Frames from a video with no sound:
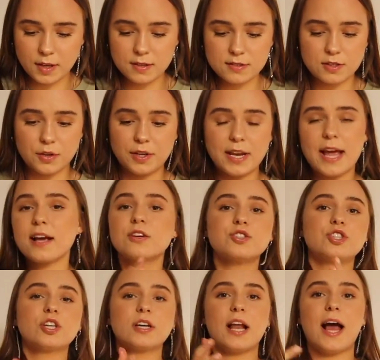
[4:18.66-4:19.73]
So
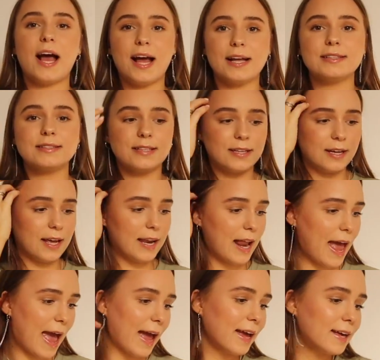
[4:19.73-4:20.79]
next you're going to add an
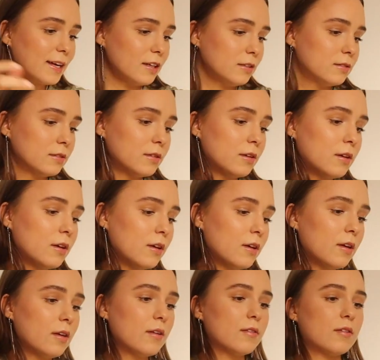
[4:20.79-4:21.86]
egg.
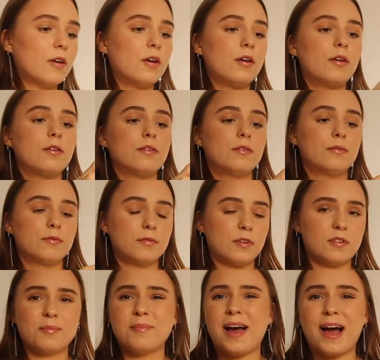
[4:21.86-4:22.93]
So it
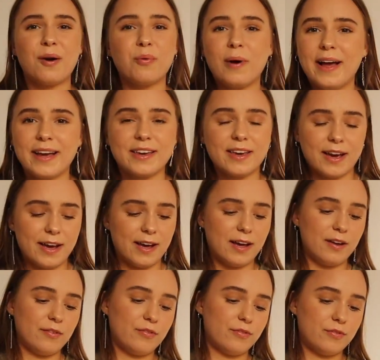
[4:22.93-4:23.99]
doesn't matter what egg you
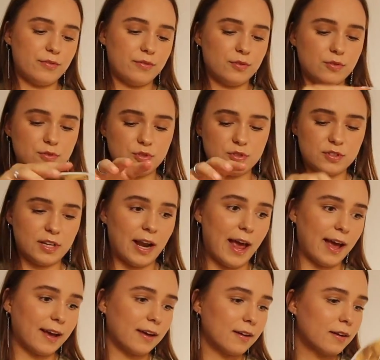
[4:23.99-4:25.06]
have, just an
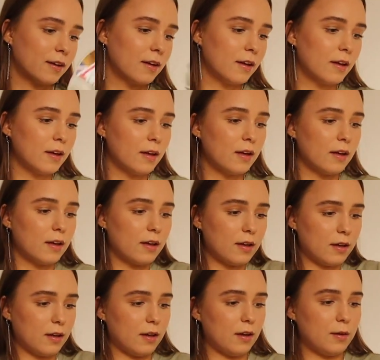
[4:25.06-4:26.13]
egg.
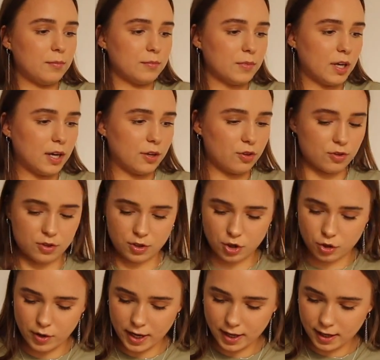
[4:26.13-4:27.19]
Yeah, you're just going to
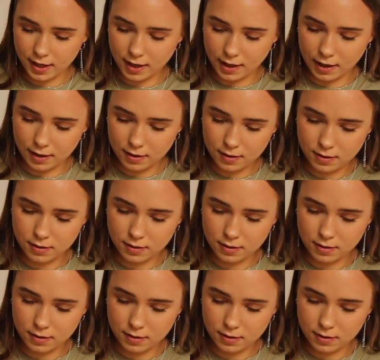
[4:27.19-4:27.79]
crack it in.